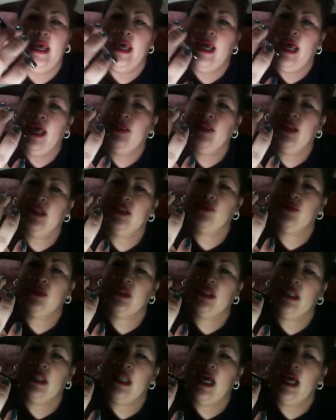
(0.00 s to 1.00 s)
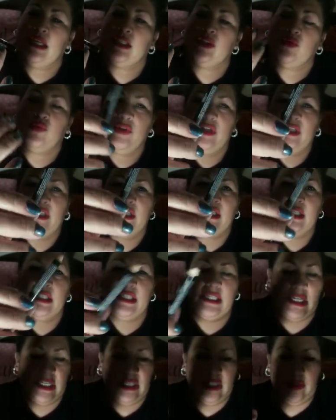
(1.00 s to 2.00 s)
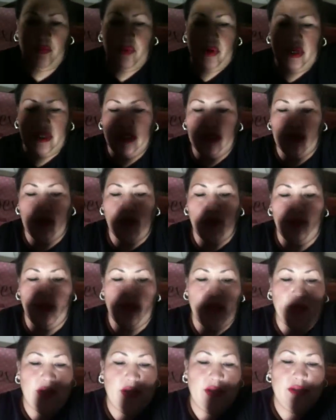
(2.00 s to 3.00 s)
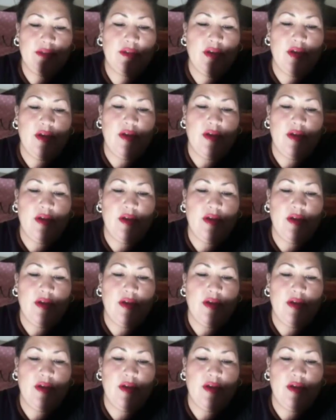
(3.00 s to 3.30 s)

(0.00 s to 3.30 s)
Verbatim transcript: And this one's the last one. And this is an espresso because